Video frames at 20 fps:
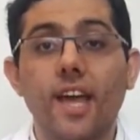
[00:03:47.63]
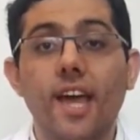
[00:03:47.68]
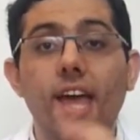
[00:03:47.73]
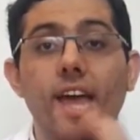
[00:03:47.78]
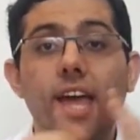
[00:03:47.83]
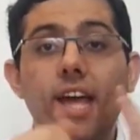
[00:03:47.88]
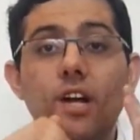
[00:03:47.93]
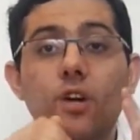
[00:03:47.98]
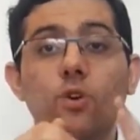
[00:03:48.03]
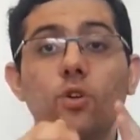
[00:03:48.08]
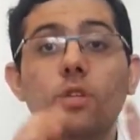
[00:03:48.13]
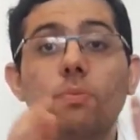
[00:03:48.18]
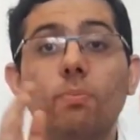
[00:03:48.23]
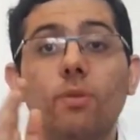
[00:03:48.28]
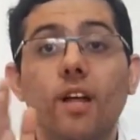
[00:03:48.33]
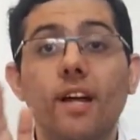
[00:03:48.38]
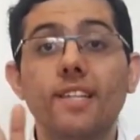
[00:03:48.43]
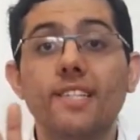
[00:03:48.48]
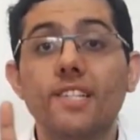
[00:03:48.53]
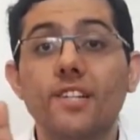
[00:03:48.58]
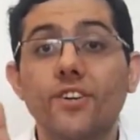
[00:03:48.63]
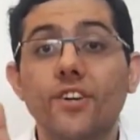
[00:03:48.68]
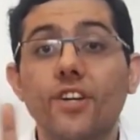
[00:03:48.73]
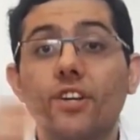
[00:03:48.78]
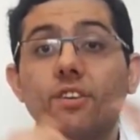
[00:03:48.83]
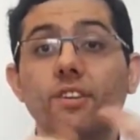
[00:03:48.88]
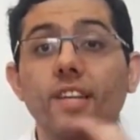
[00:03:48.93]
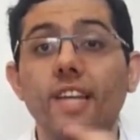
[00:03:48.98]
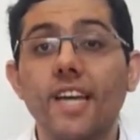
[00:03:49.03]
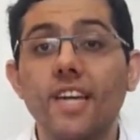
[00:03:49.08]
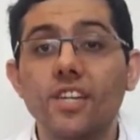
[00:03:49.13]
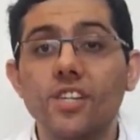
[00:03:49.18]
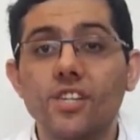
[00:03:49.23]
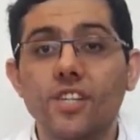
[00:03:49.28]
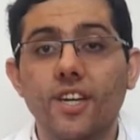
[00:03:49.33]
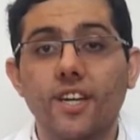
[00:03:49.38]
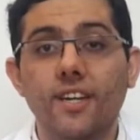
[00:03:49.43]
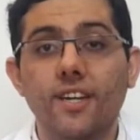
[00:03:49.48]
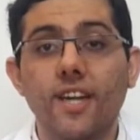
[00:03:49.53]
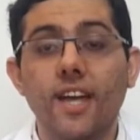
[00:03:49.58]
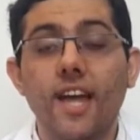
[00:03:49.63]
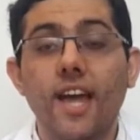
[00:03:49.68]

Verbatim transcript: a good blood circulation,